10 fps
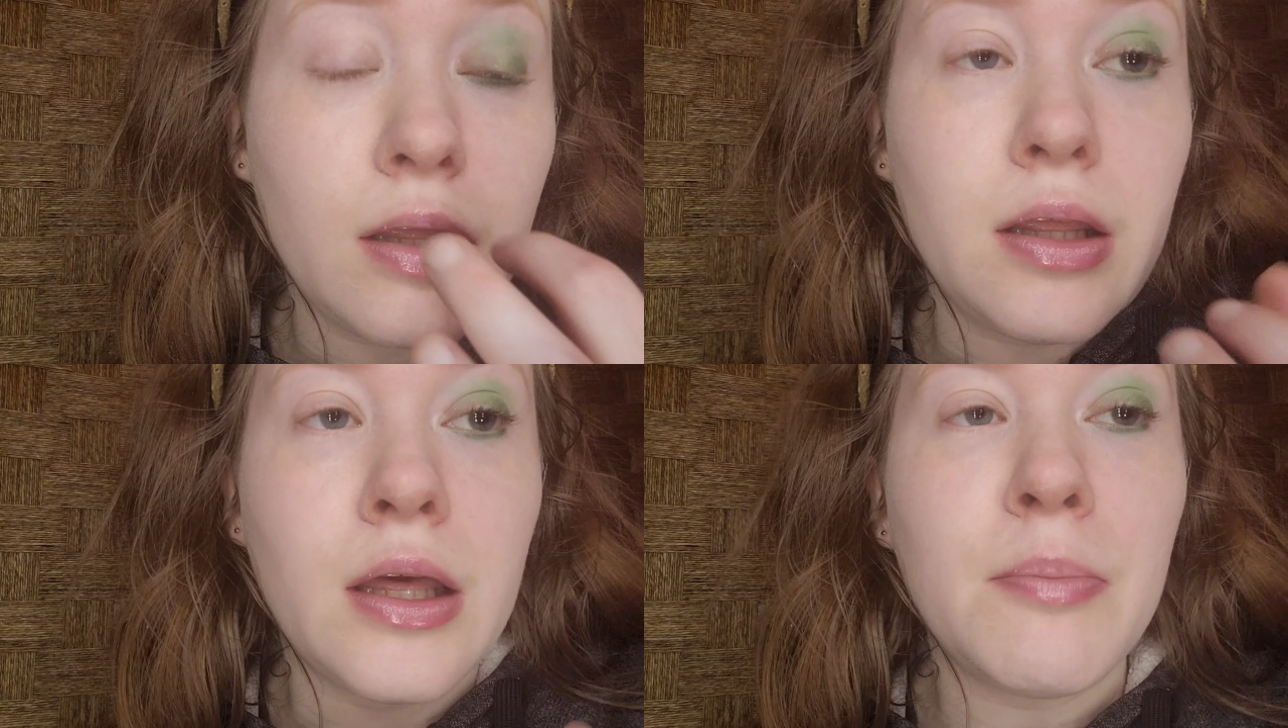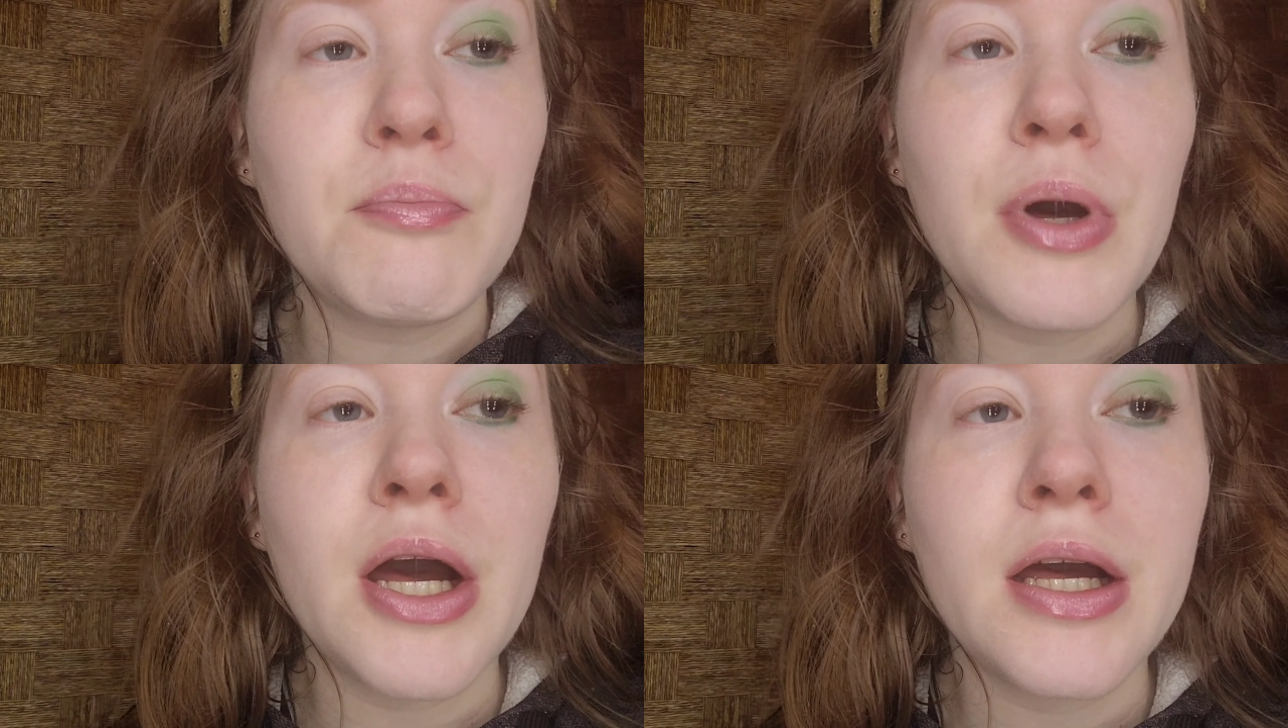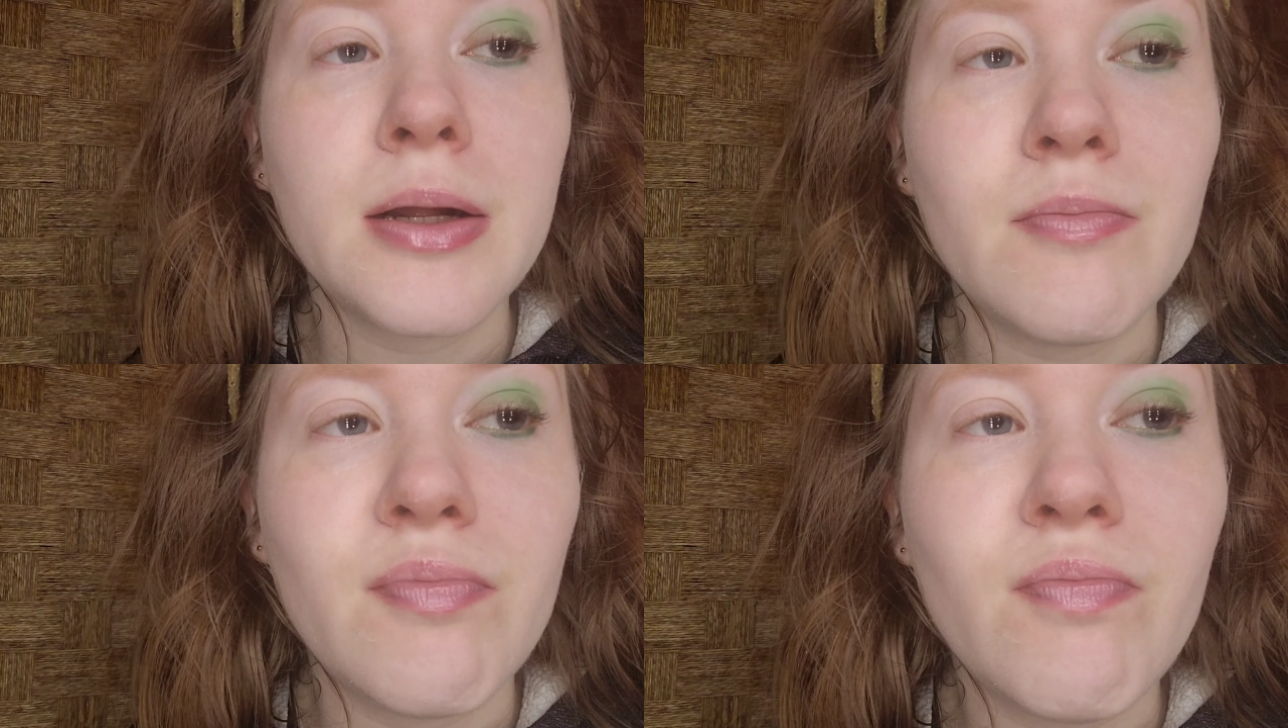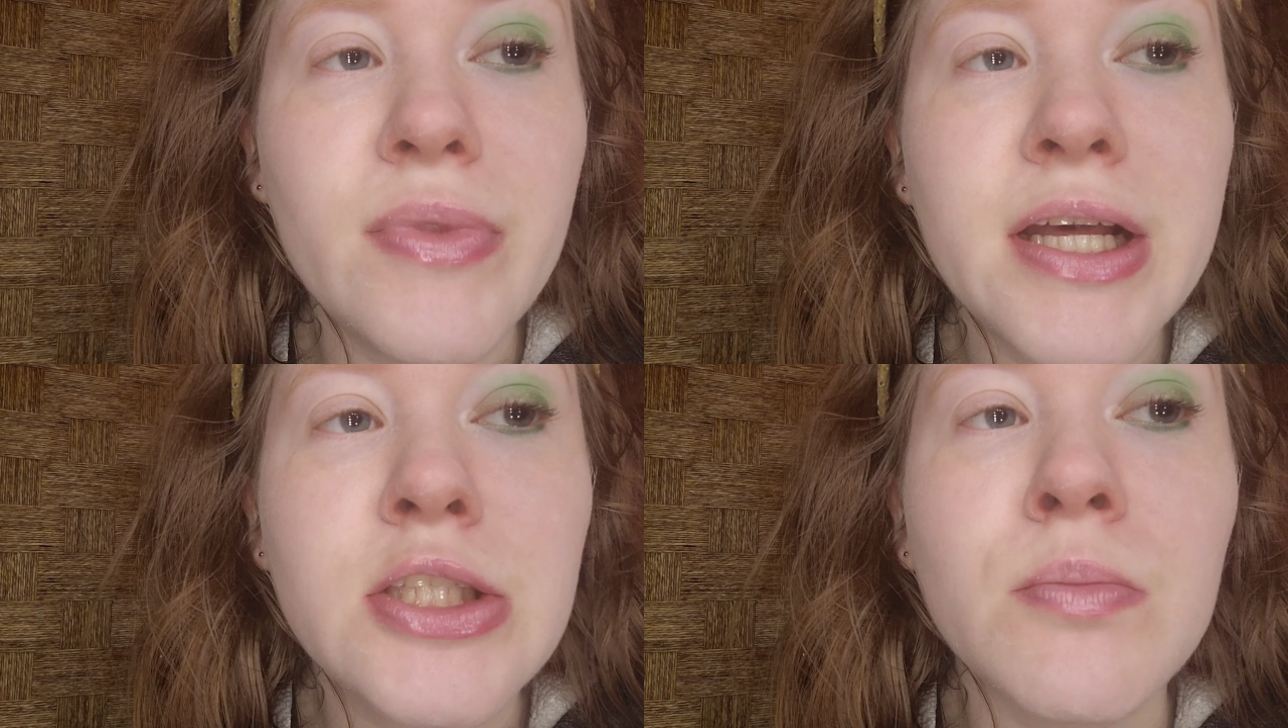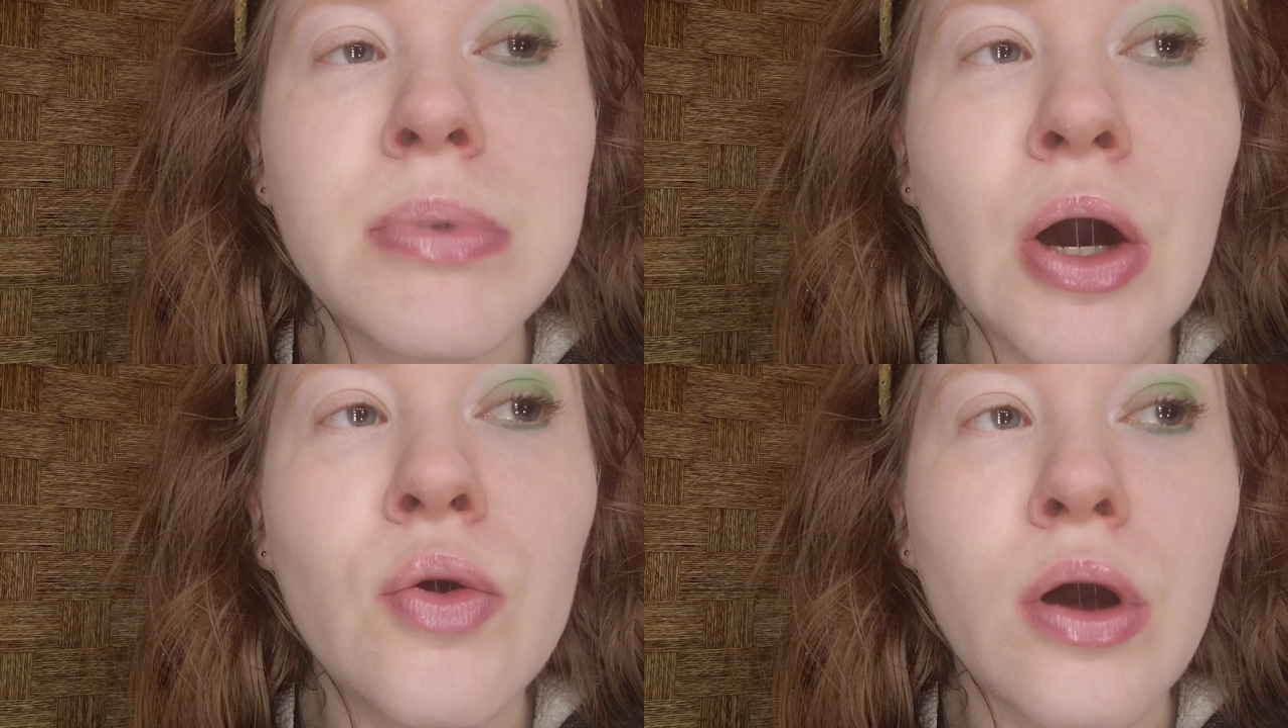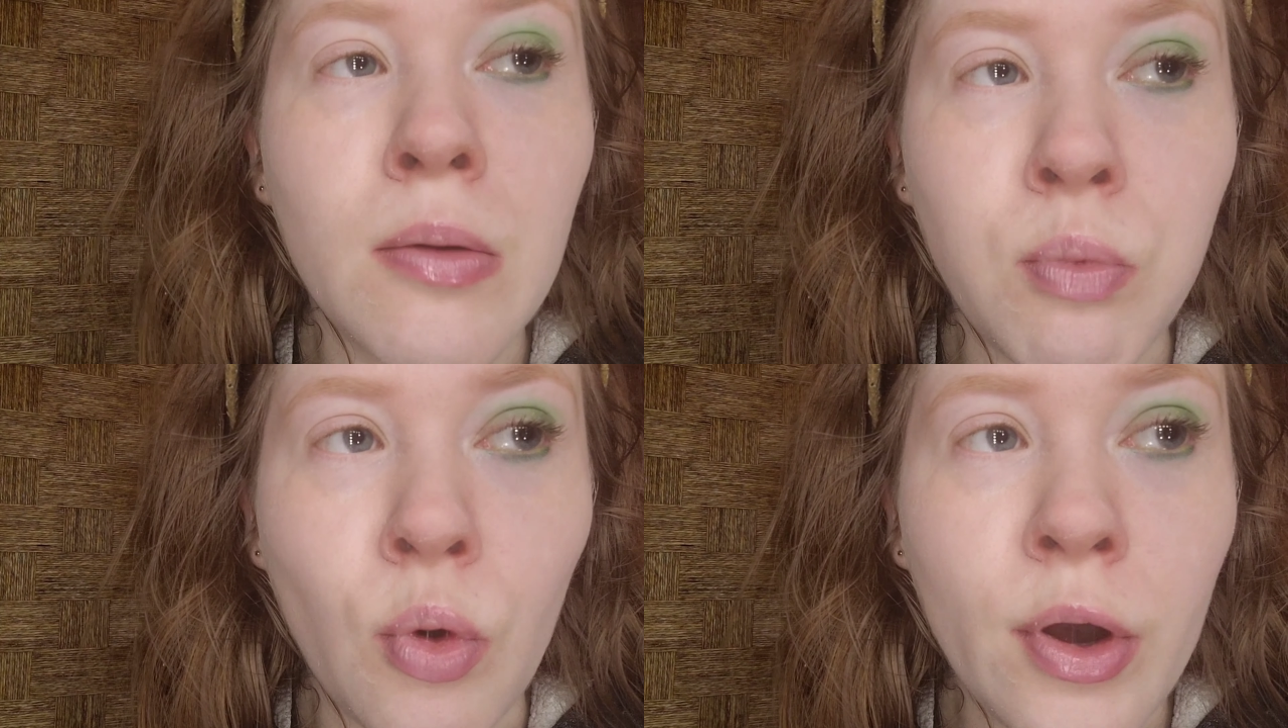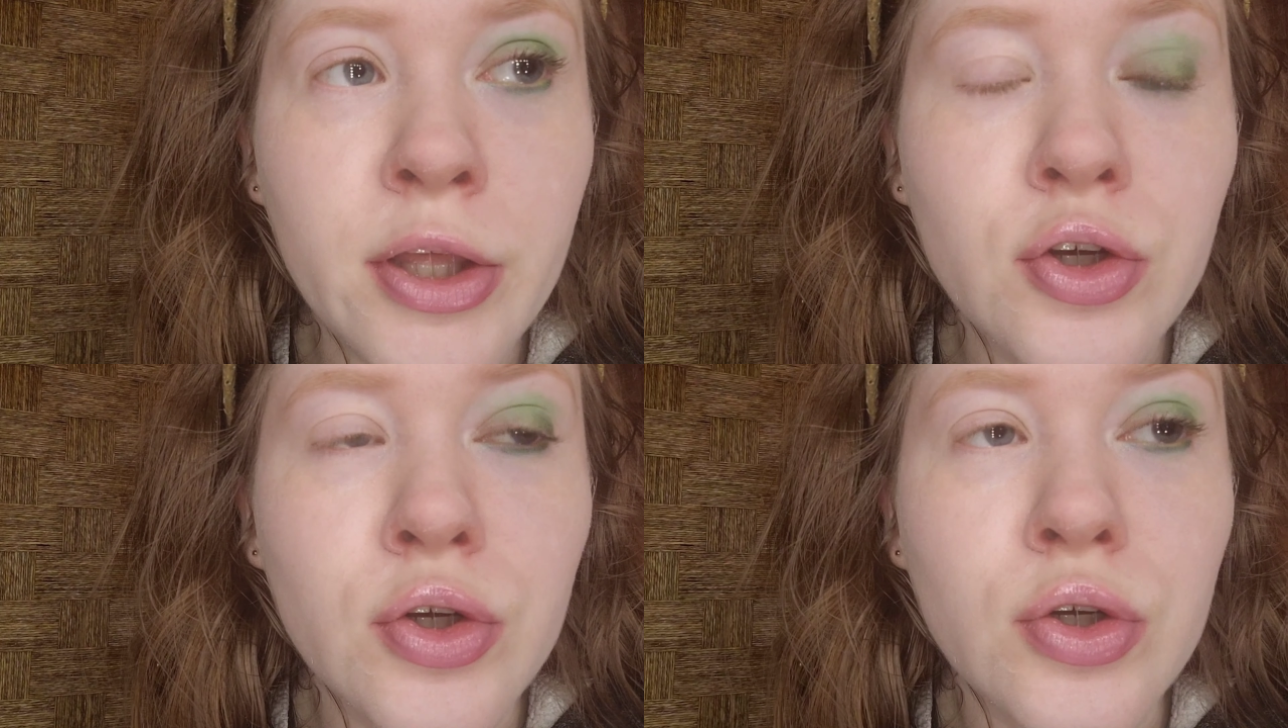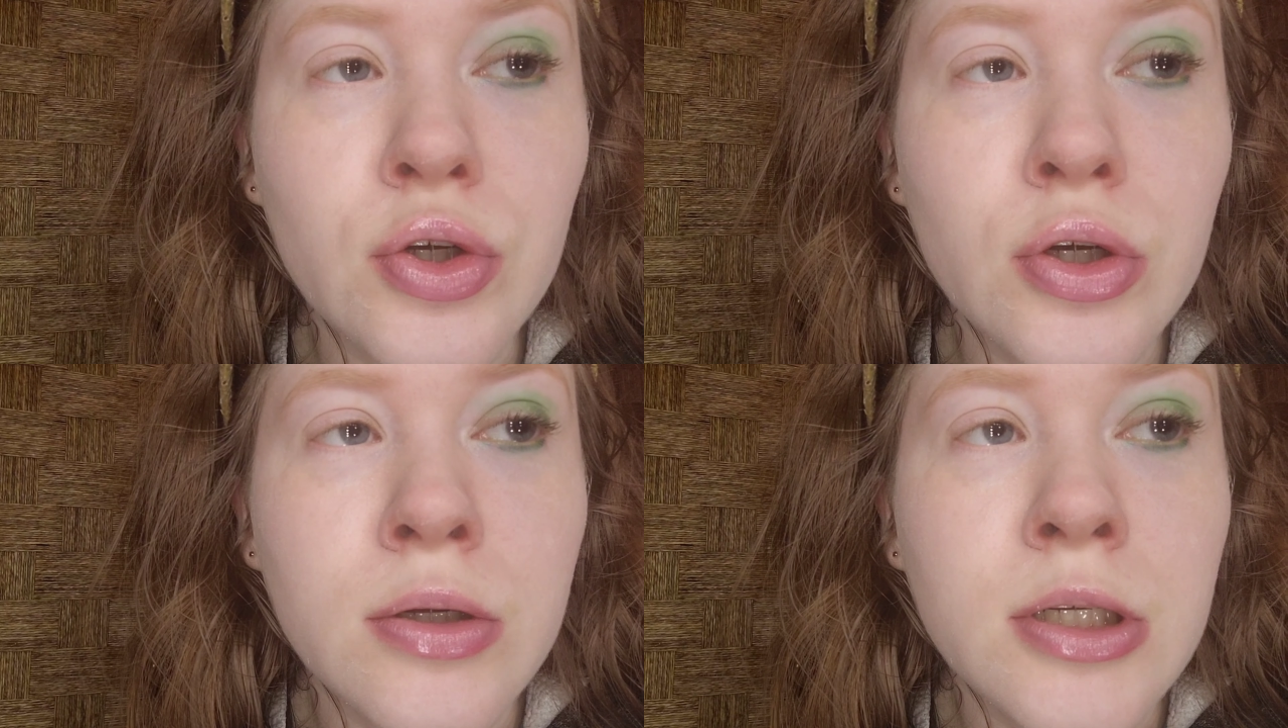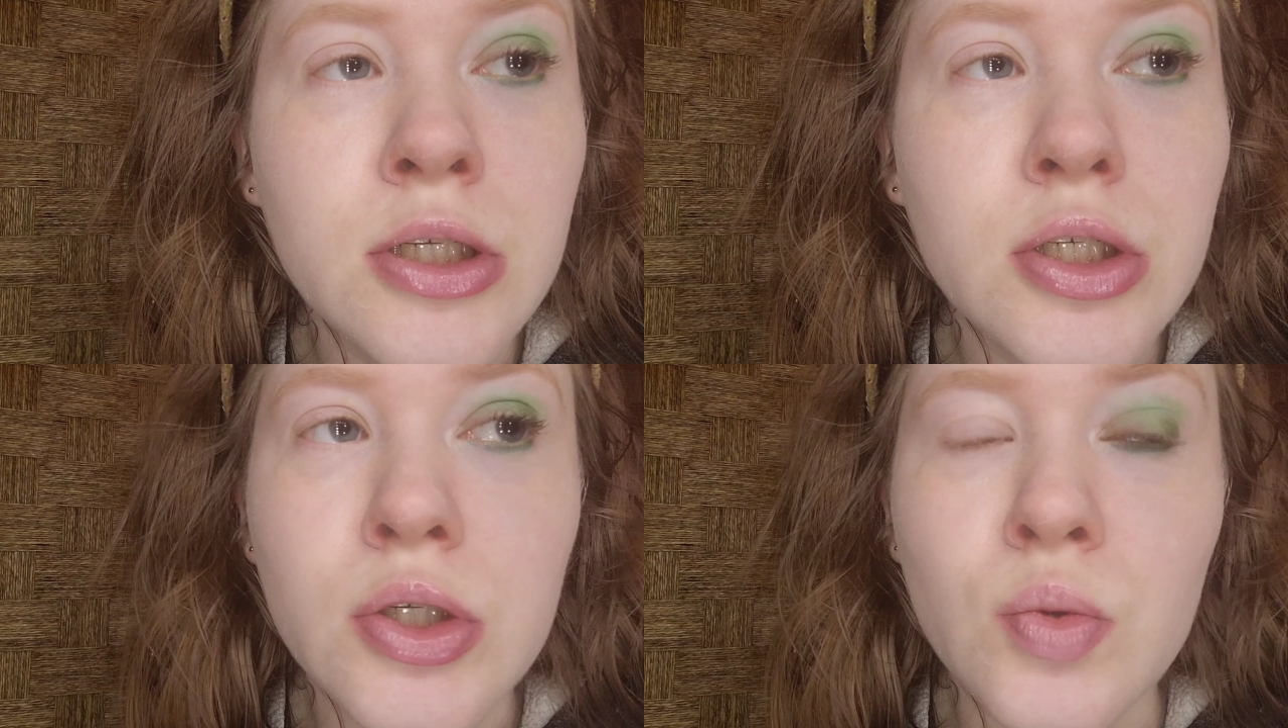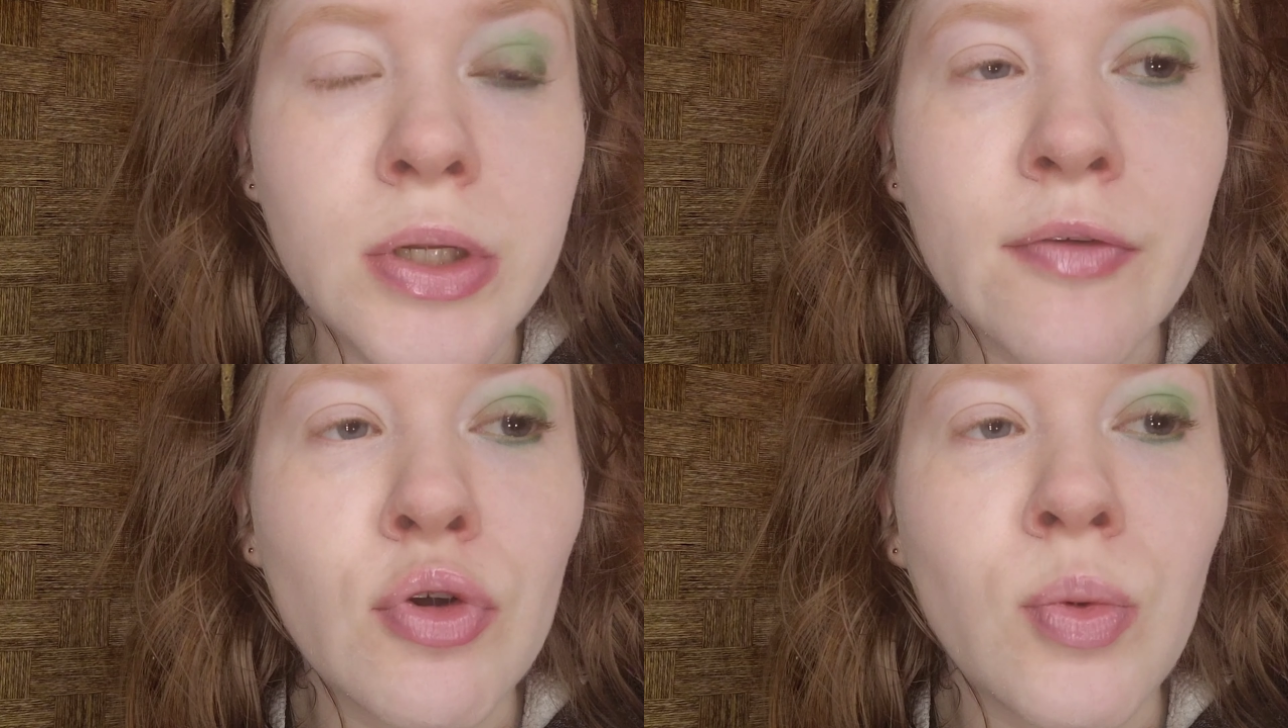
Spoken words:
Yep. It's about a boy who never